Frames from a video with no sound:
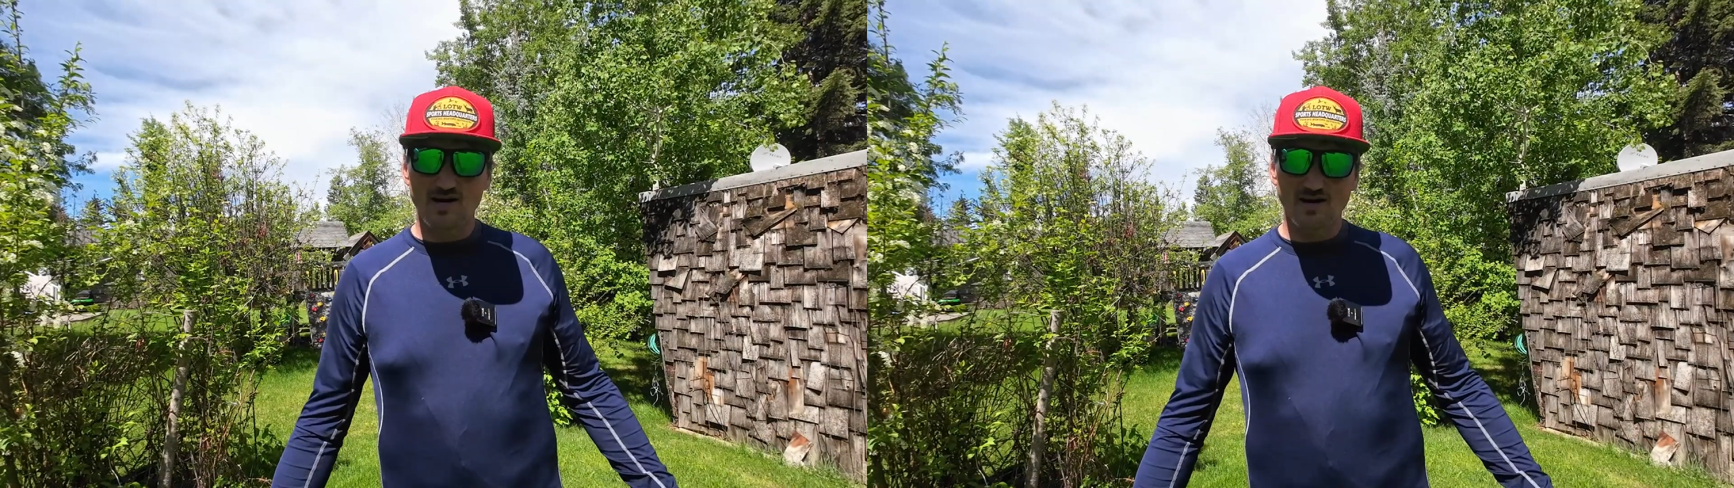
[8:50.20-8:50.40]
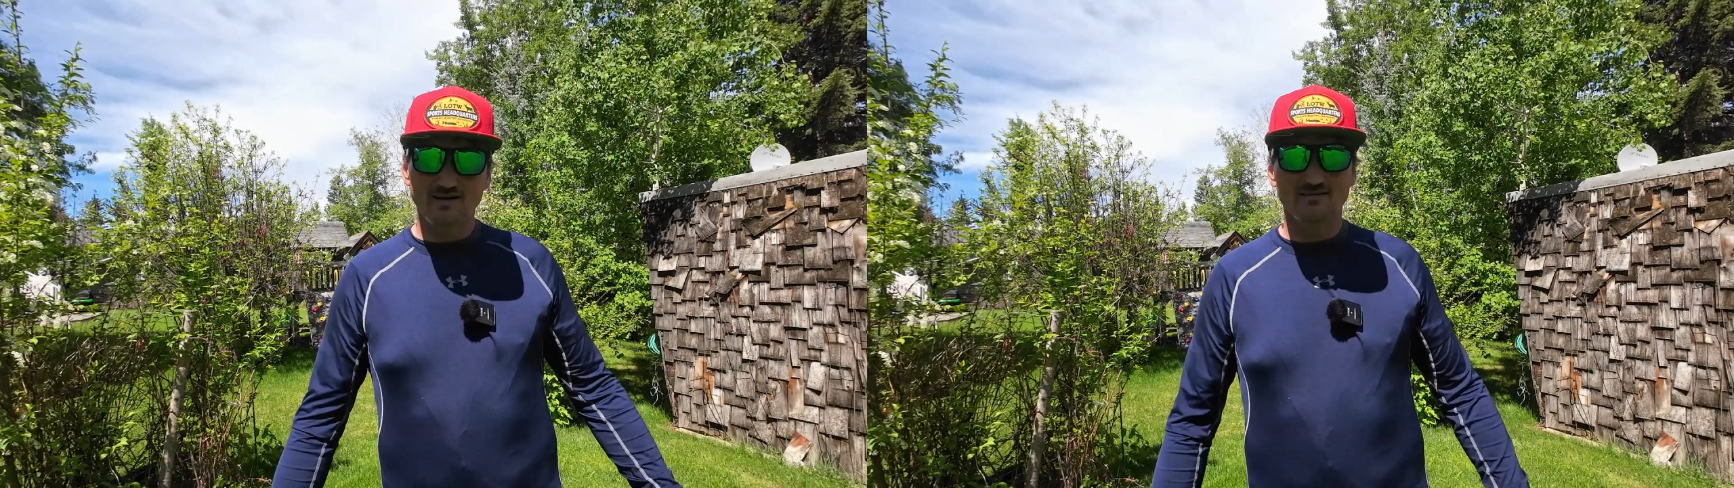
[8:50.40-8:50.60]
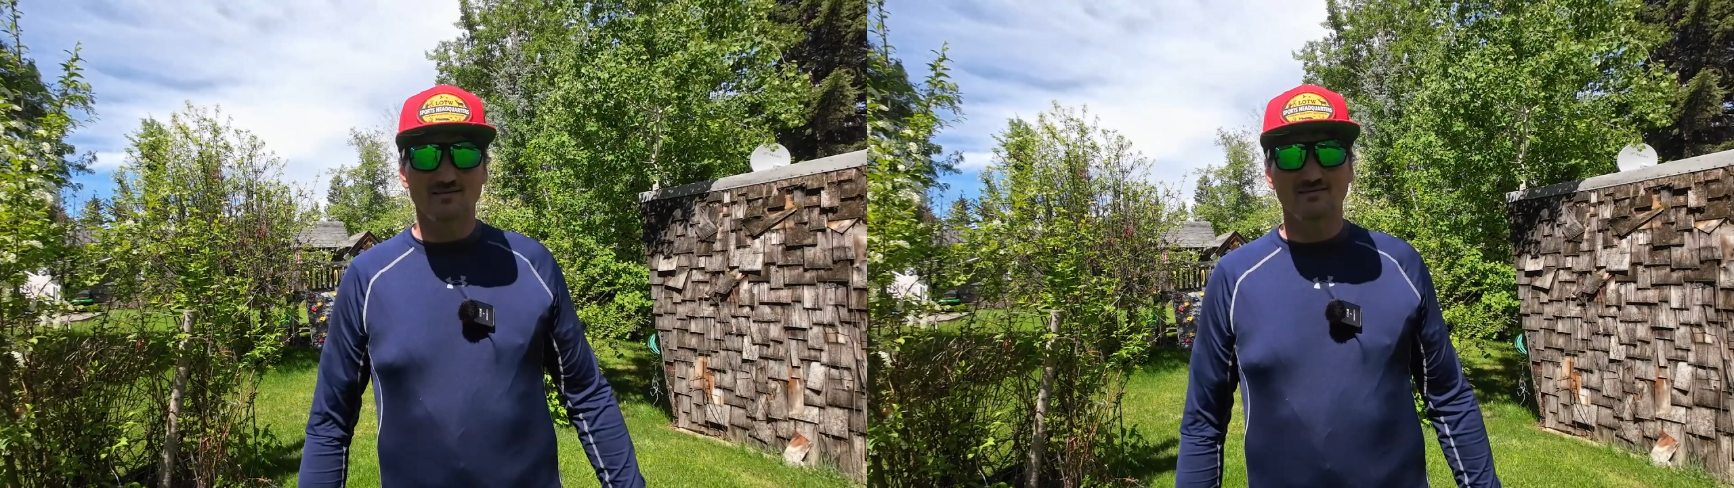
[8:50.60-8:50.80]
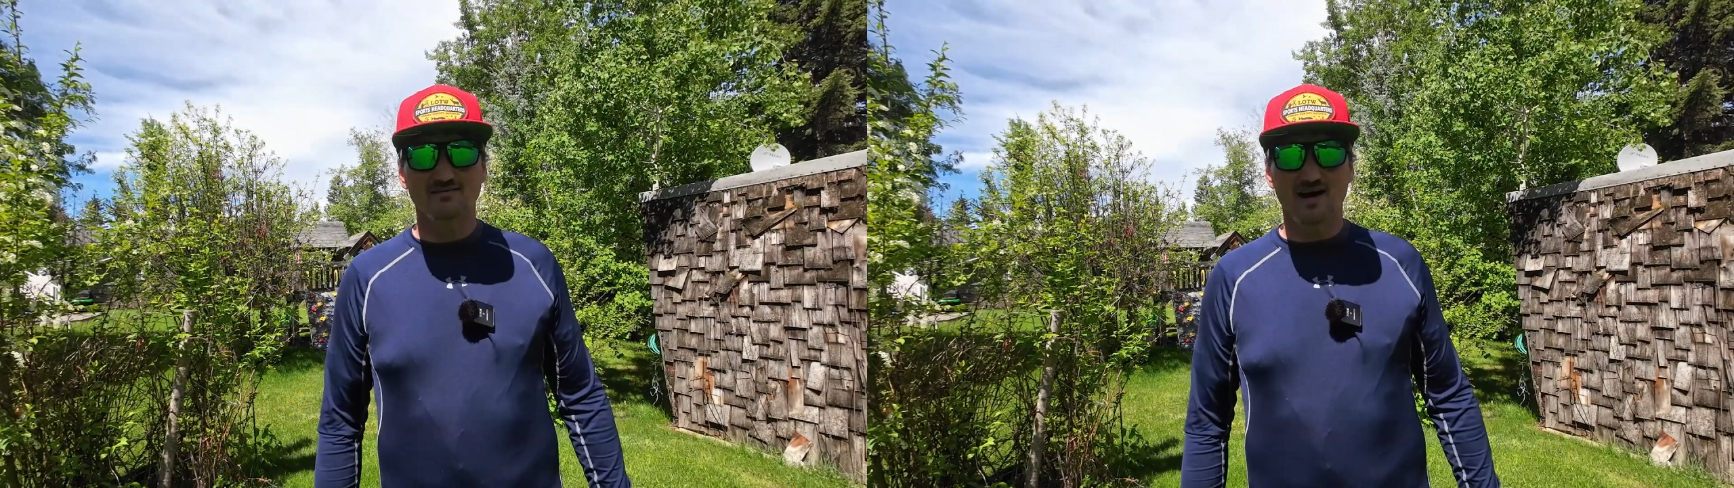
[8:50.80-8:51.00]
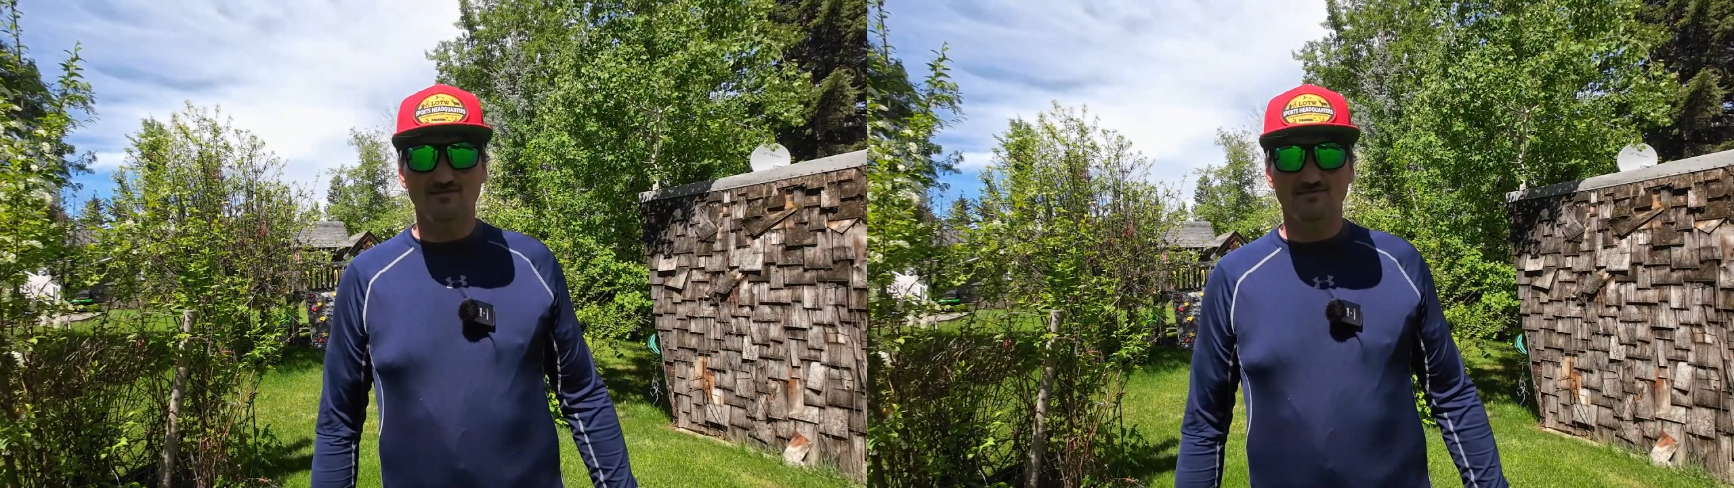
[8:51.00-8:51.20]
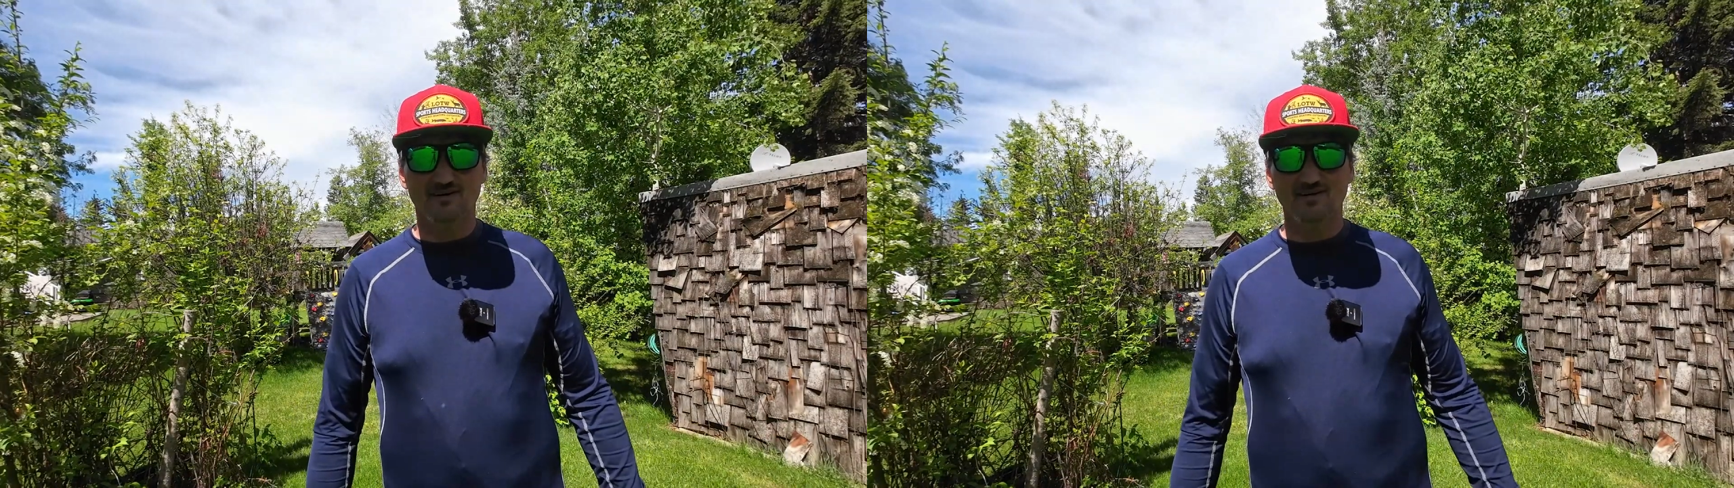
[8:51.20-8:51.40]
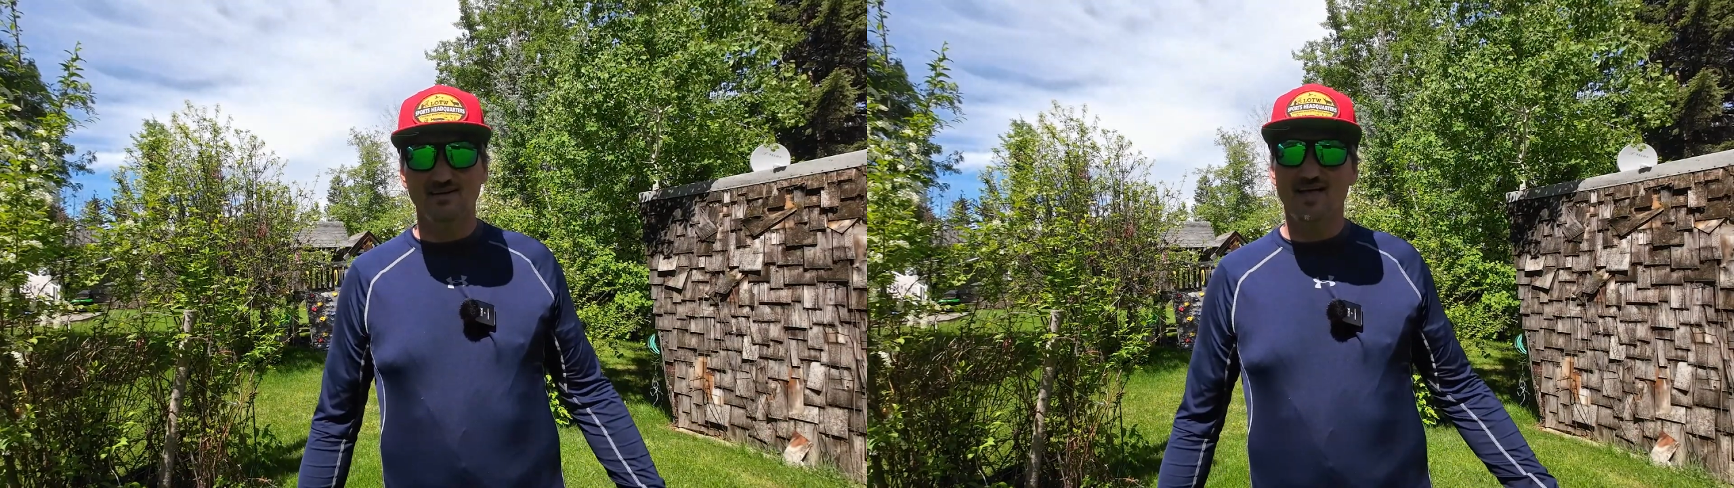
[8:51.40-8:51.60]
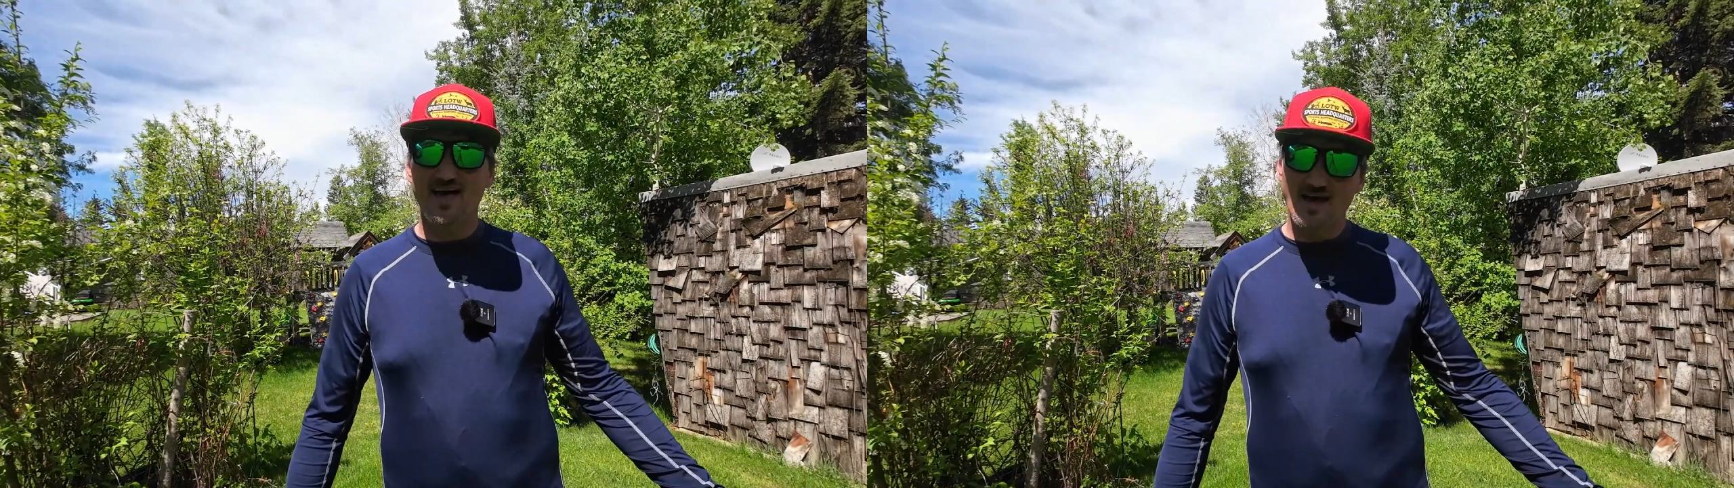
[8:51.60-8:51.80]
not have fun